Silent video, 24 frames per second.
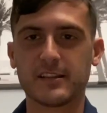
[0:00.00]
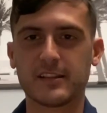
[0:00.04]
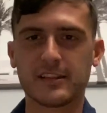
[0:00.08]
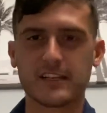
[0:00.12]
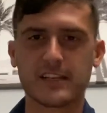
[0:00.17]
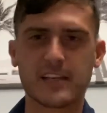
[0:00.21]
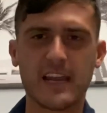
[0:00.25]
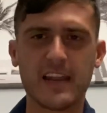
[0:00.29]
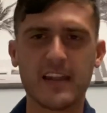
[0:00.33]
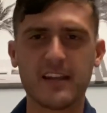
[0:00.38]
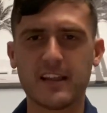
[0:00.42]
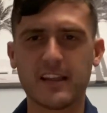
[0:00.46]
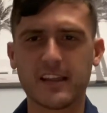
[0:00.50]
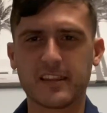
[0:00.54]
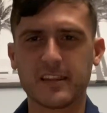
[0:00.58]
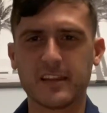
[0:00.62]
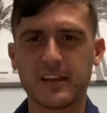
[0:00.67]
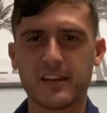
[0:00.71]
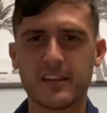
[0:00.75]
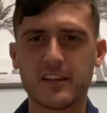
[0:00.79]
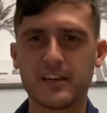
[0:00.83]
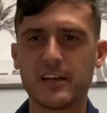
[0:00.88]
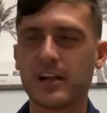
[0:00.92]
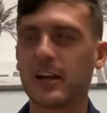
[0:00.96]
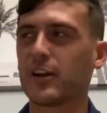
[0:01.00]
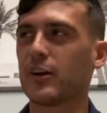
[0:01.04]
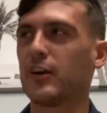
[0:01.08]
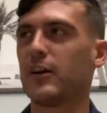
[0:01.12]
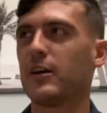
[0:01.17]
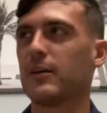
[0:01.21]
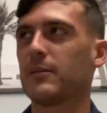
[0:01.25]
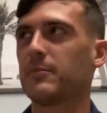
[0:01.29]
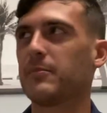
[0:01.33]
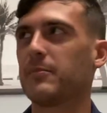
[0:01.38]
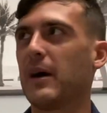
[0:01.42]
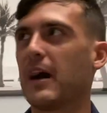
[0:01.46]
kind of like they're not
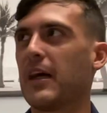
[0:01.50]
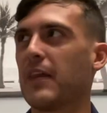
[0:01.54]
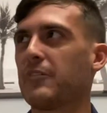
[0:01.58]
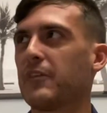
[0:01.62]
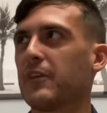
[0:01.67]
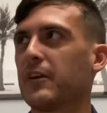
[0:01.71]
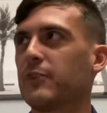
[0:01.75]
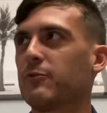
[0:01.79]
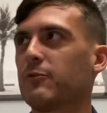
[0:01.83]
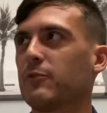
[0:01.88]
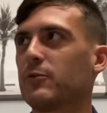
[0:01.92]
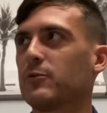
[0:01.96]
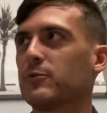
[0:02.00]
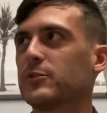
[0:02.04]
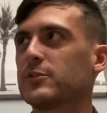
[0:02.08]
gonna bother anyone.